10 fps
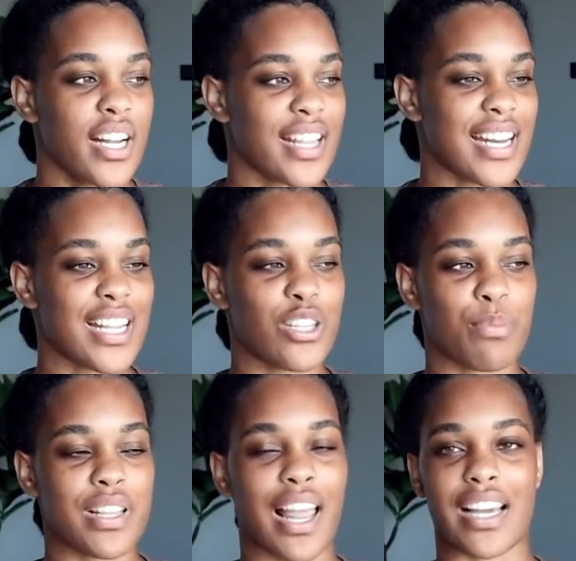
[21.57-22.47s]
they need to
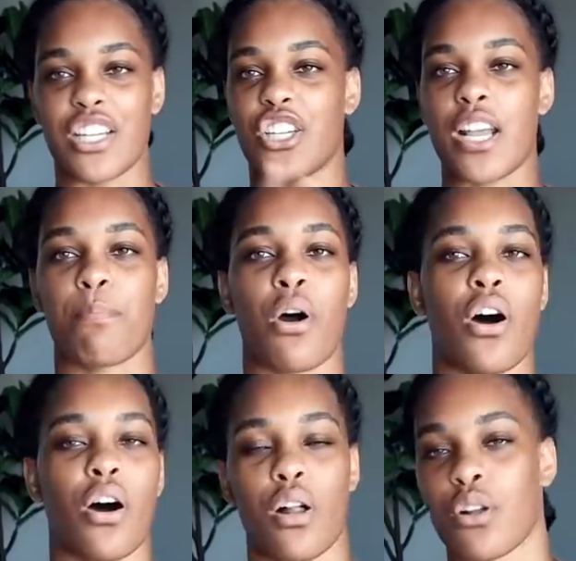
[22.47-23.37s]
be like a Jake
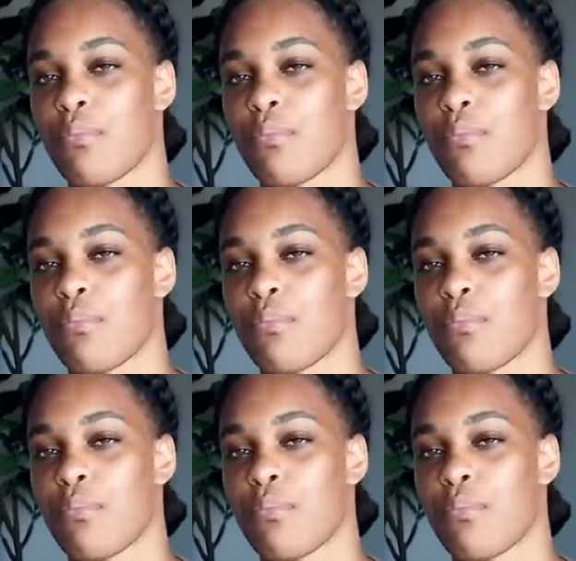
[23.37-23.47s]
Paul or